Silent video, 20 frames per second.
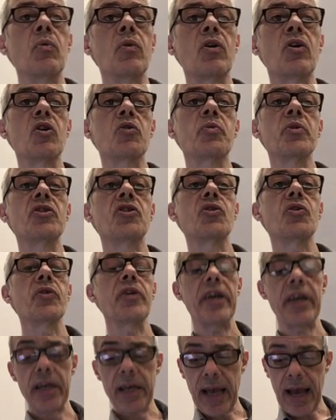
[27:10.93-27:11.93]
because we're
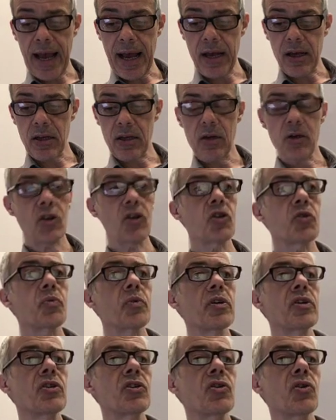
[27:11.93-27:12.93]
talking at, because
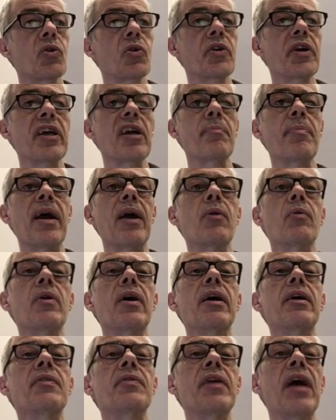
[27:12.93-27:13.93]
we're talking about
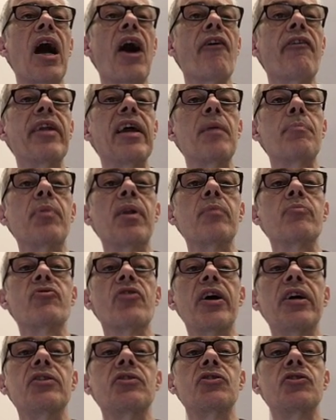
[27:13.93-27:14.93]
RNA
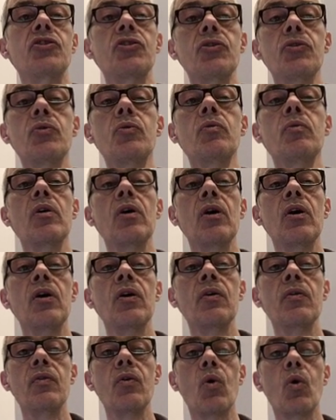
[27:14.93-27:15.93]
polymerase 2,
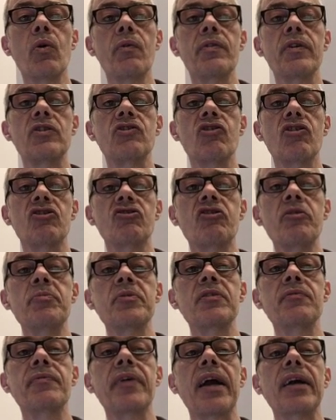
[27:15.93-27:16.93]
all of the
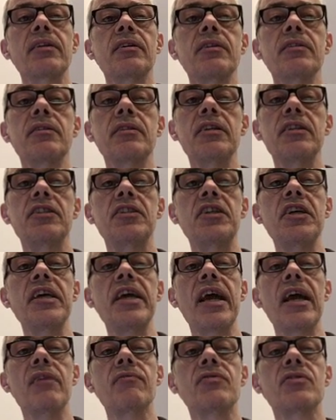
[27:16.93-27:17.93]
transcription factors, these
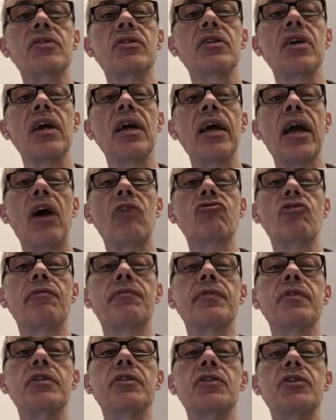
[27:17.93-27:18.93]
TFs, are
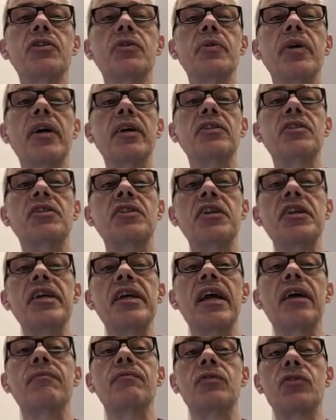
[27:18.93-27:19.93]
referred to as
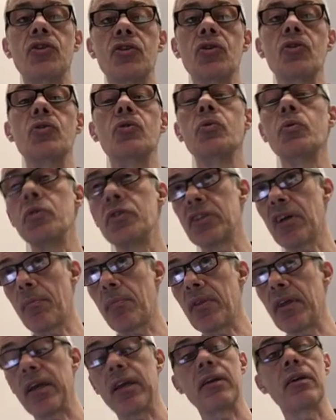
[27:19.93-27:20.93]
TF2
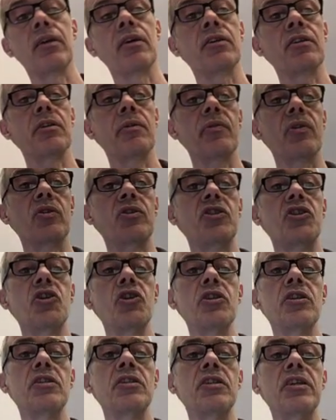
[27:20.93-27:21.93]
something. So we've got
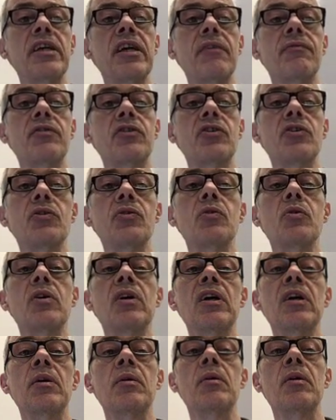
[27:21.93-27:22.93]

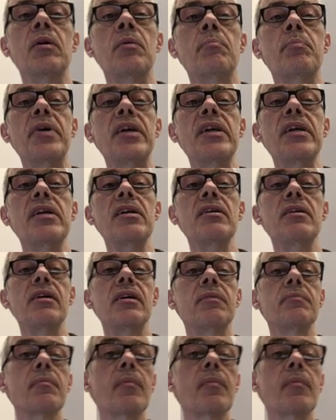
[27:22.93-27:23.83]
TF2B,